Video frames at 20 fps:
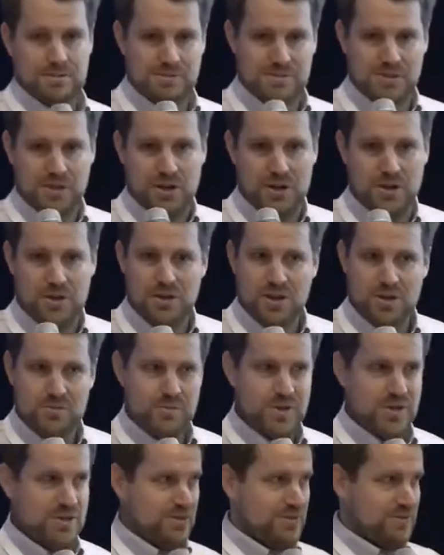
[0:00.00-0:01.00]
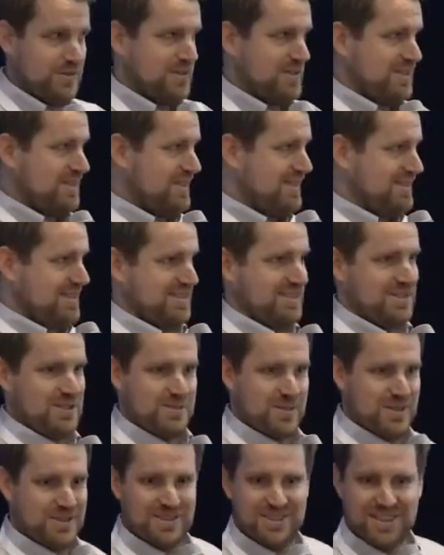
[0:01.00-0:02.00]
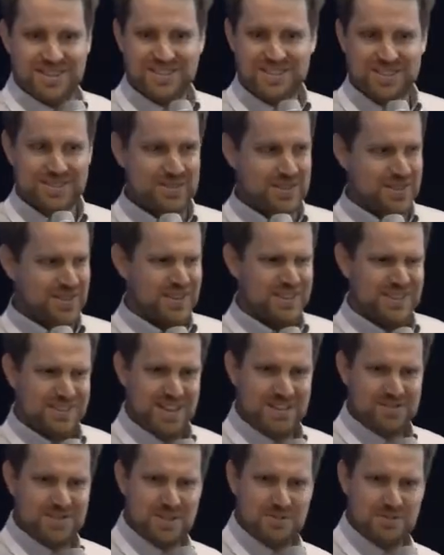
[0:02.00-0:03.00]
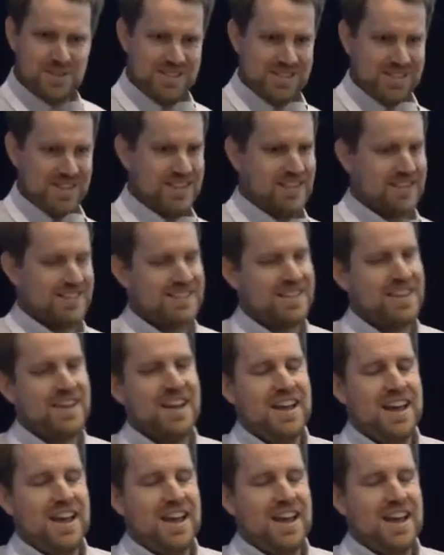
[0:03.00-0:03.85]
sorry, I'm a bit nervous. This is a little bit unnerving, huh? Every 20 seconds.